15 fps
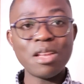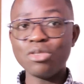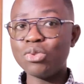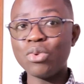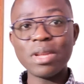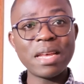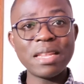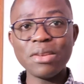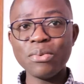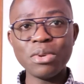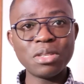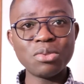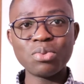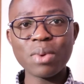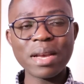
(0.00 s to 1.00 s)
And so what are the
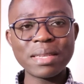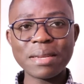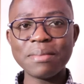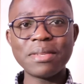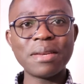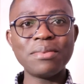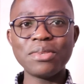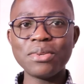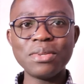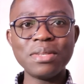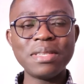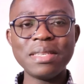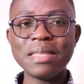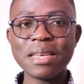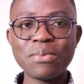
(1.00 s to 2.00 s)
reasons why sometimes we don't
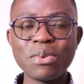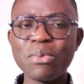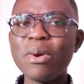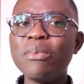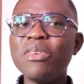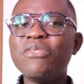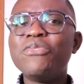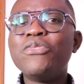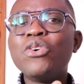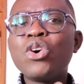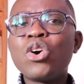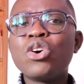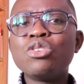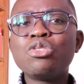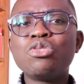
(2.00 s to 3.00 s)
see that? When we
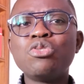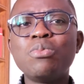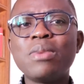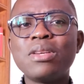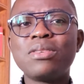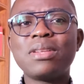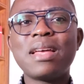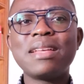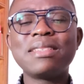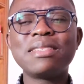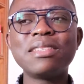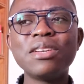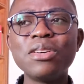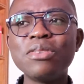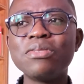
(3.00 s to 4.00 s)
focus so much on
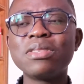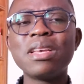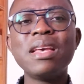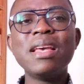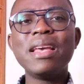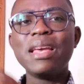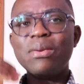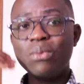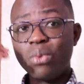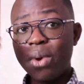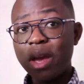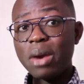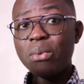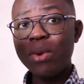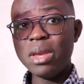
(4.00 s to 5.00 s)
ourselves and
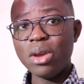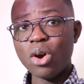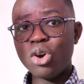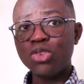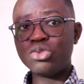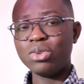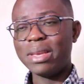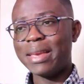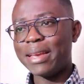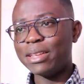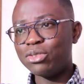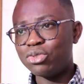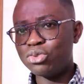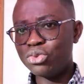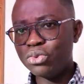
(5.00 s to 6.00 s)
where we ought to
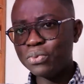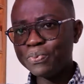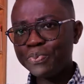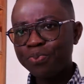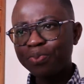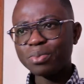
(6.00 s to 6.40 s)
get to